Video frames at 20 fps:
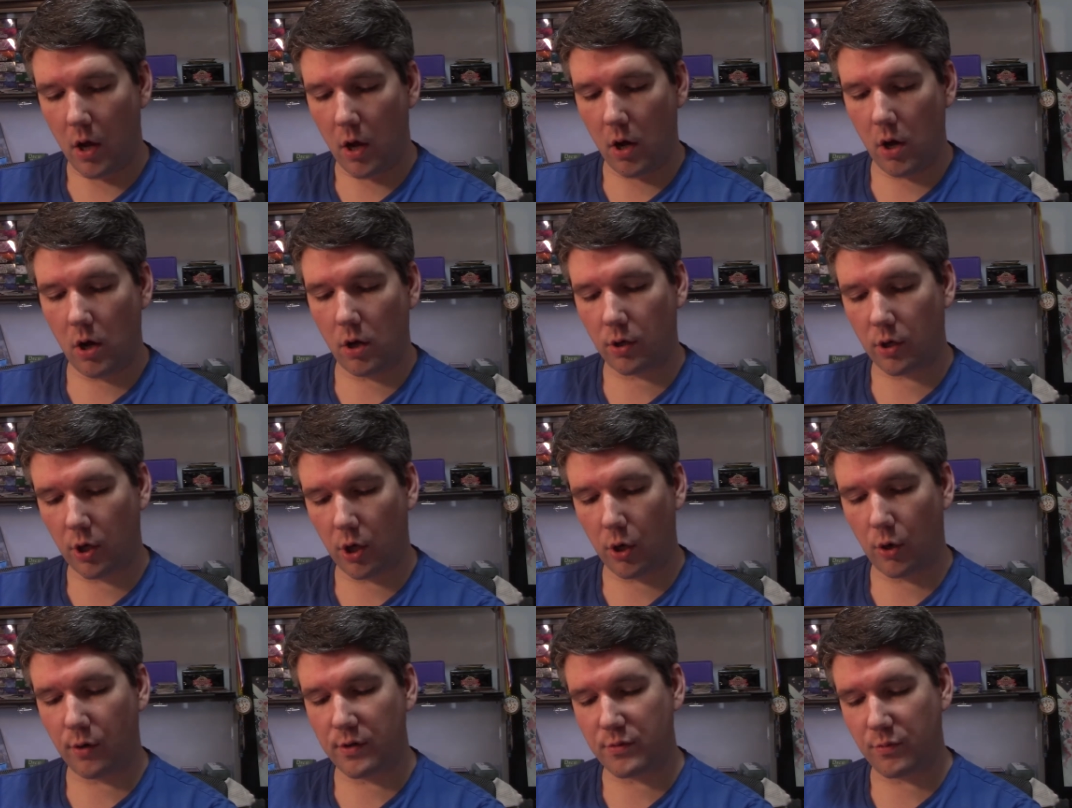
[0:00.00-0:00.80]
all
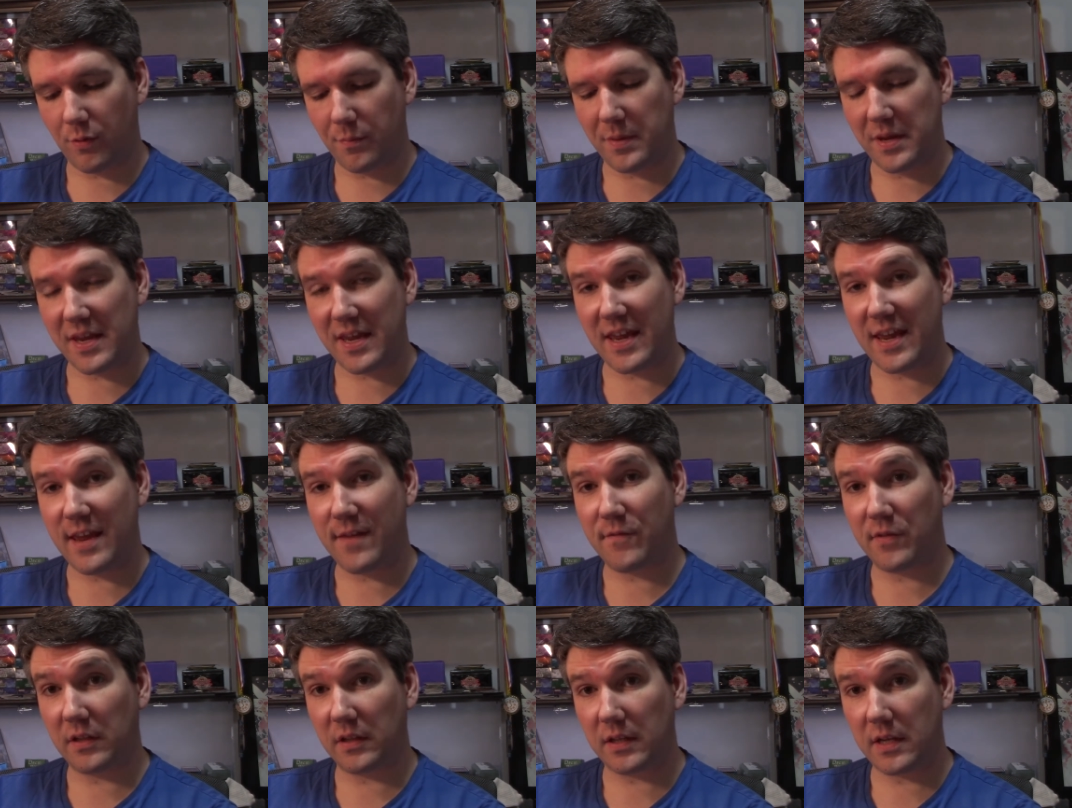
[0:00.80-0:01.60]
cards will be
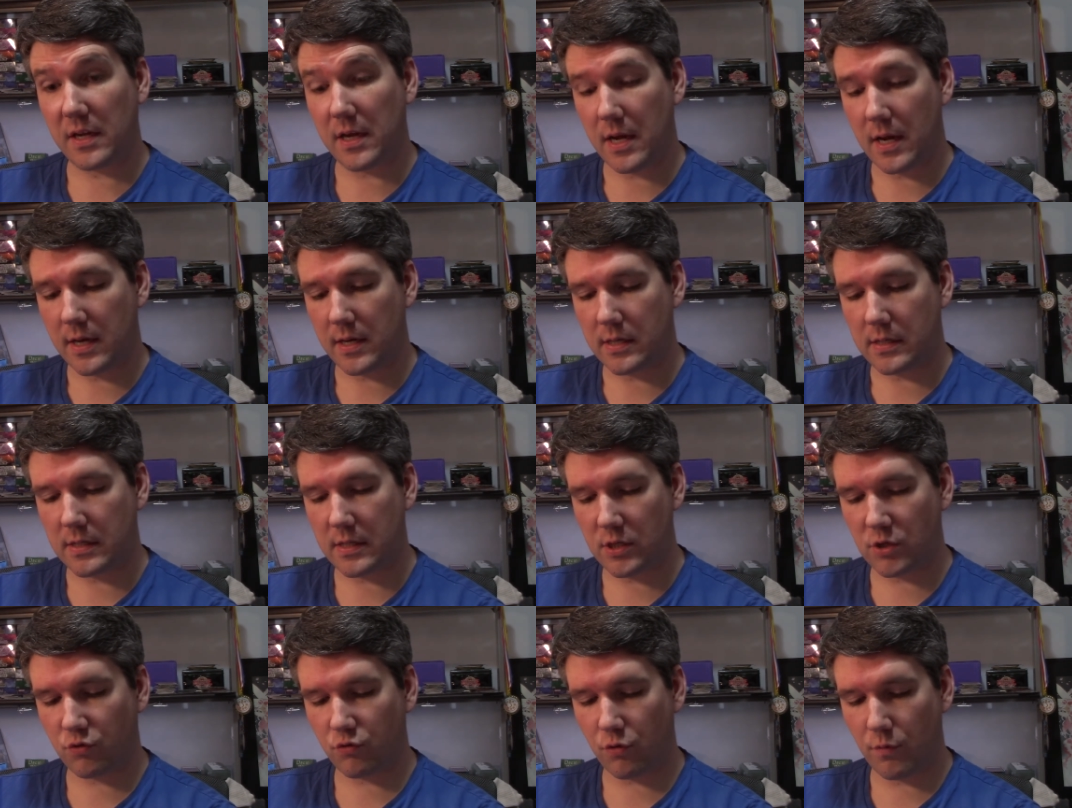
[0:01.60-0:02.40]
evenly
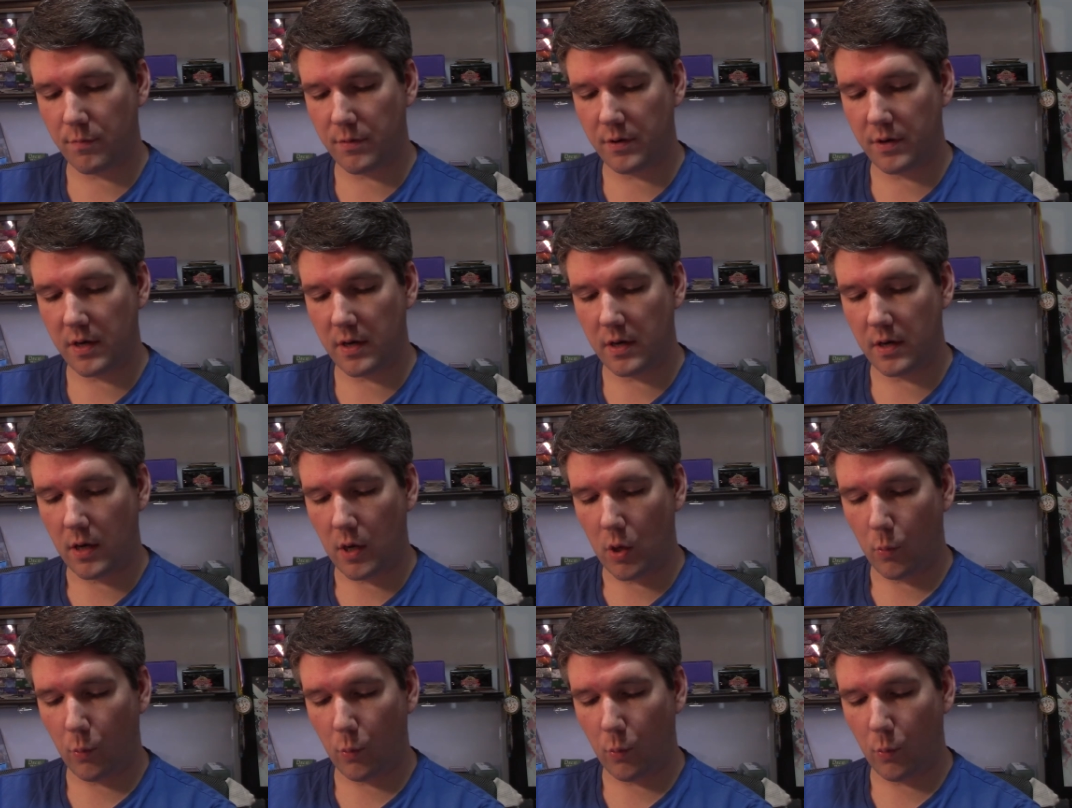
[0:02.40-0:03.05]
distributed,